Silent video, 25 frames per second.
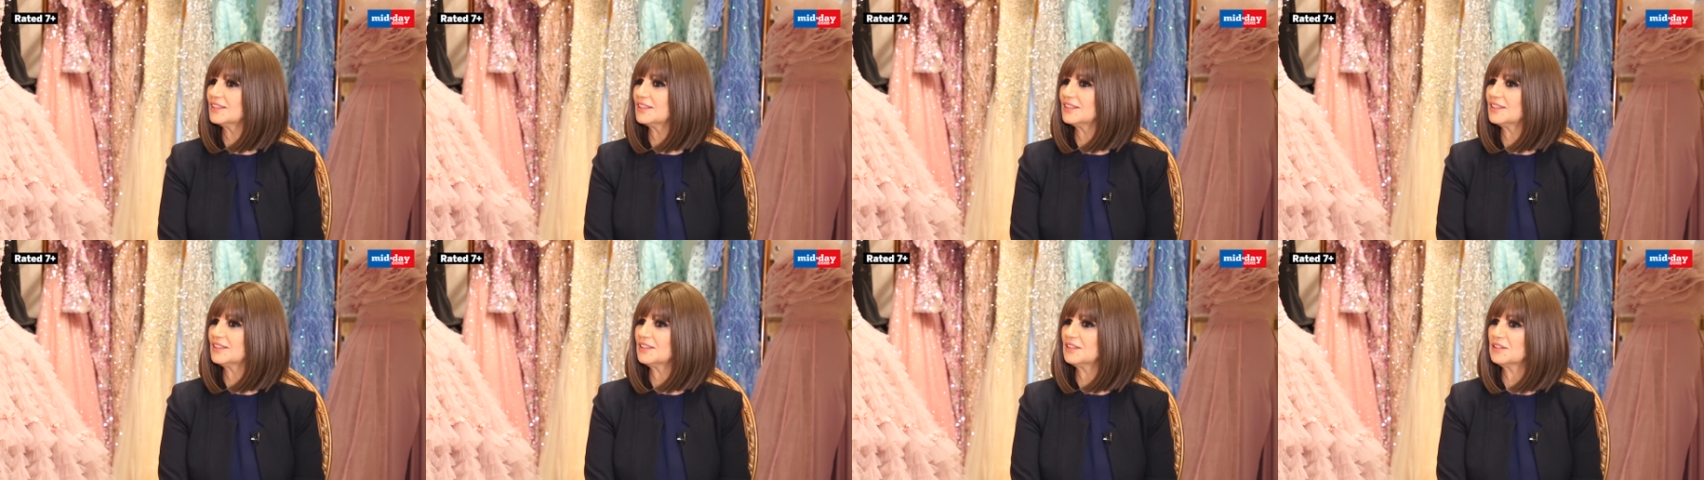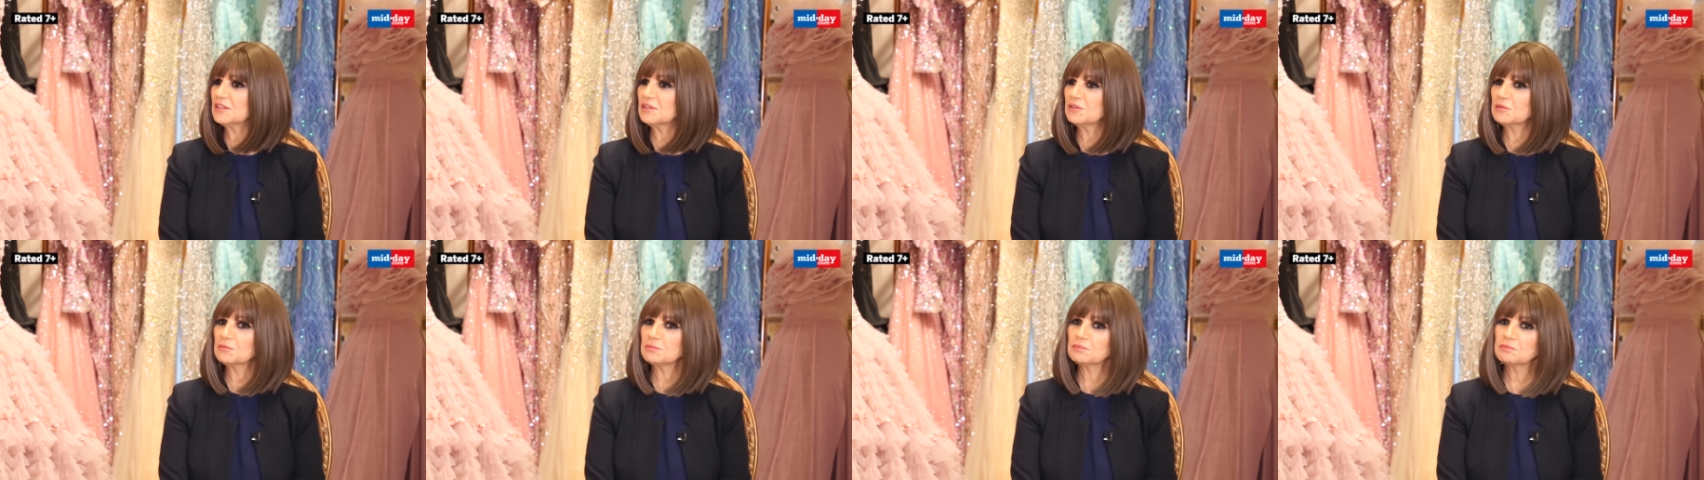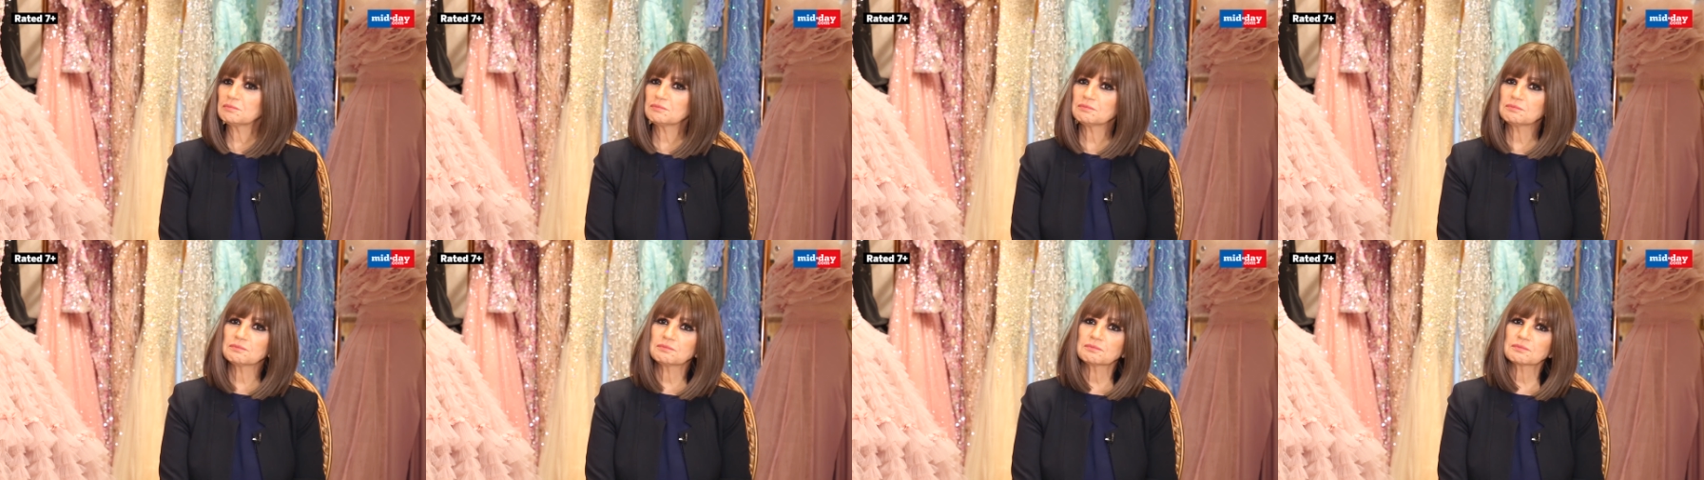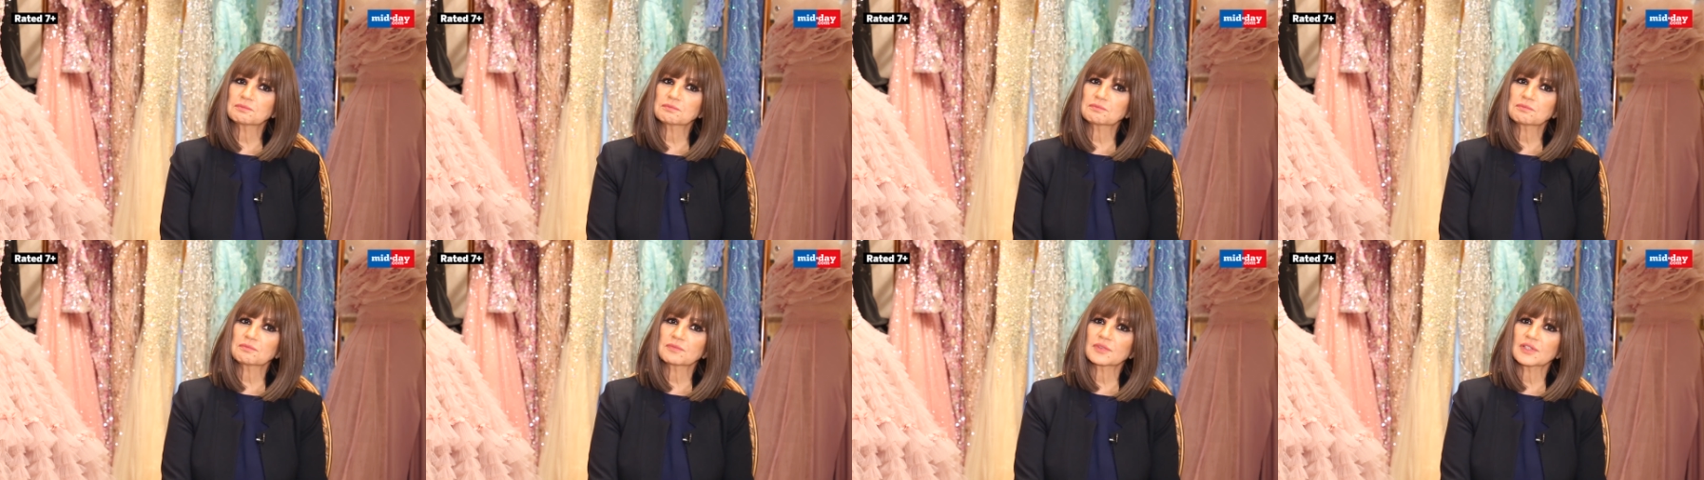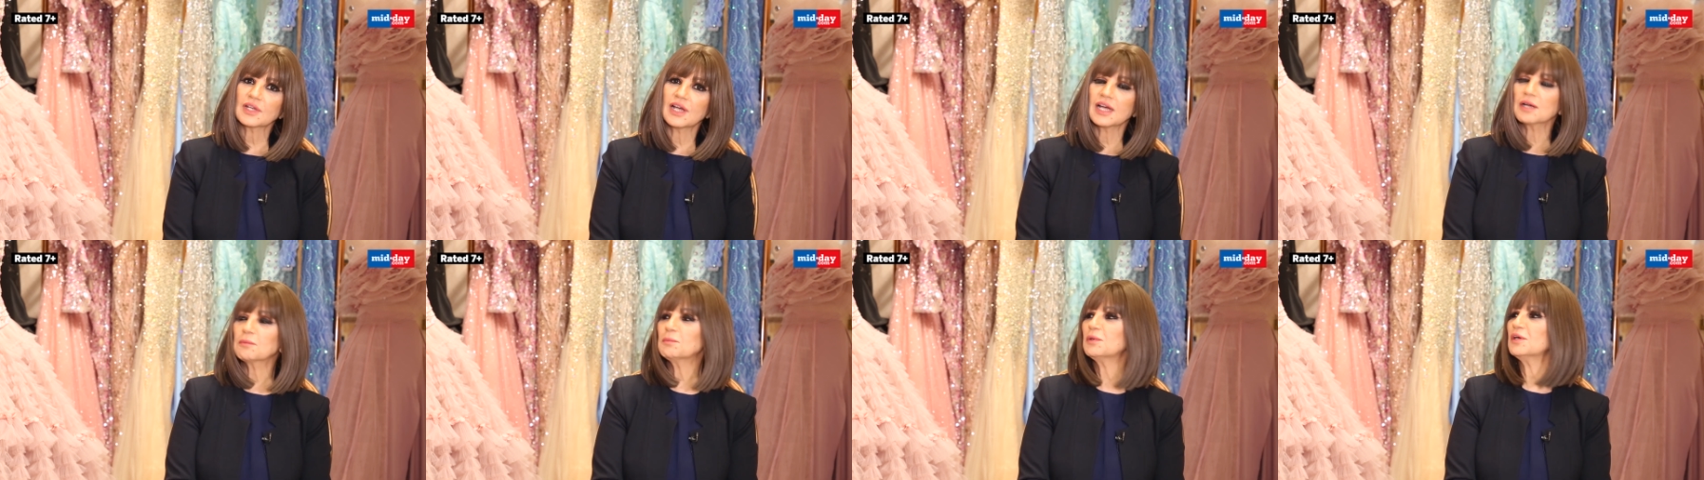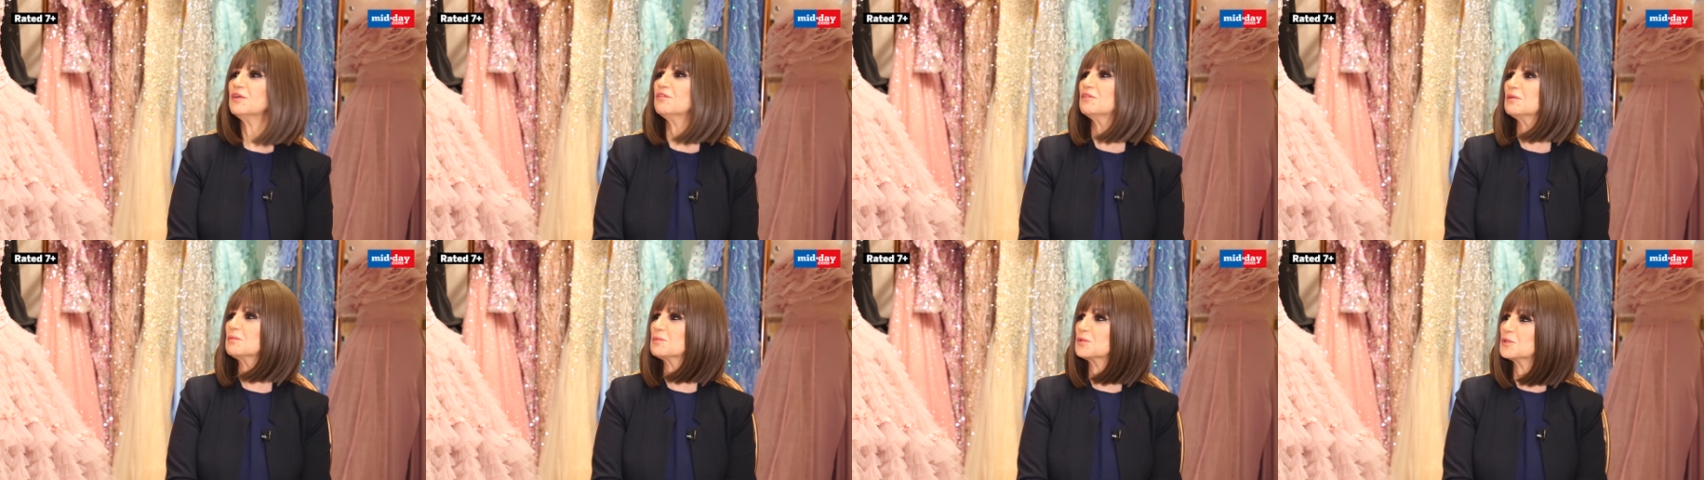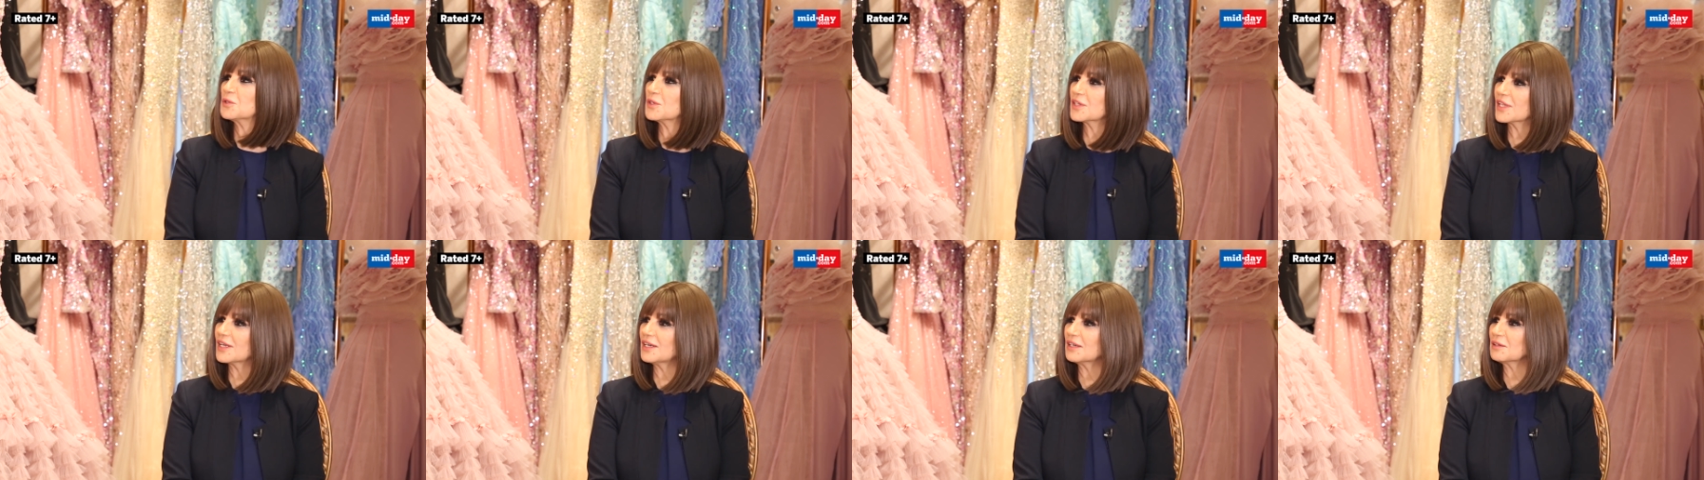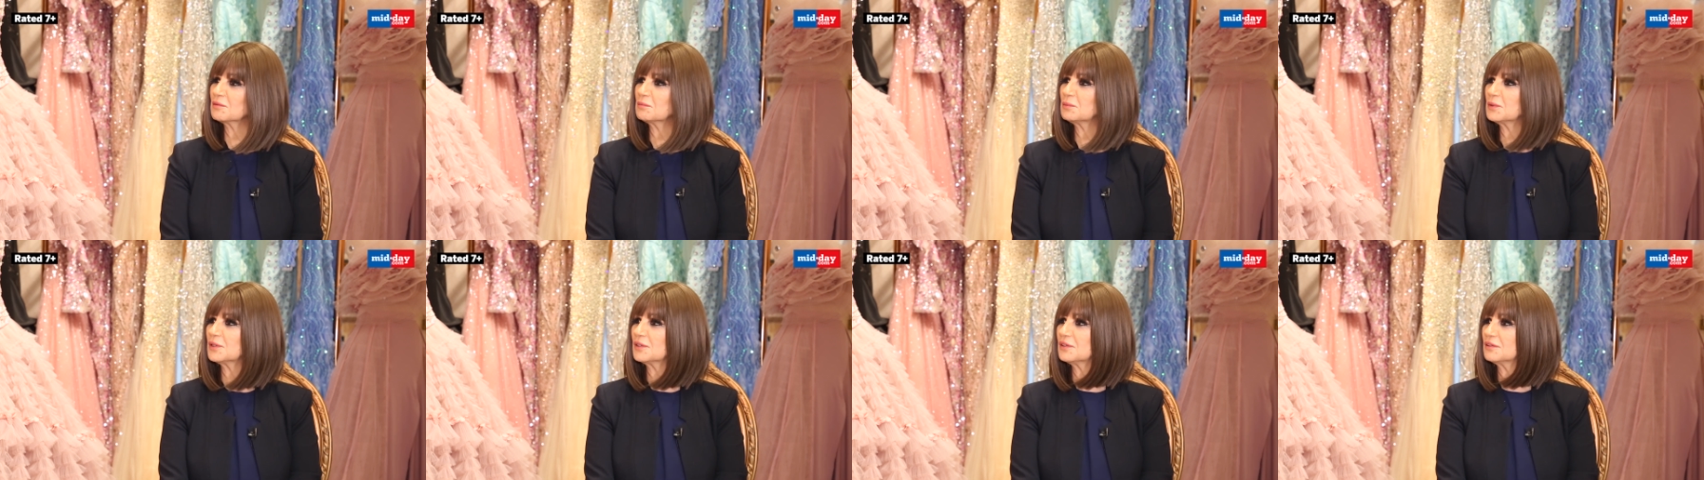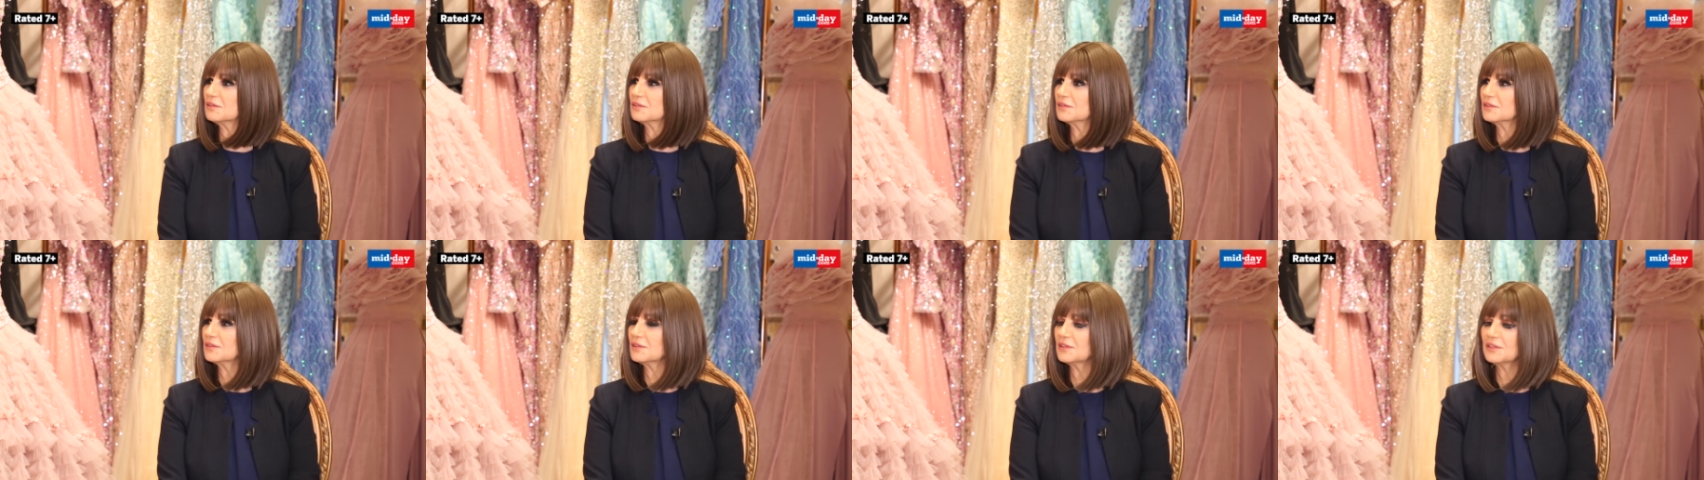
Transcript: um, Akbar from Jodha Akbar.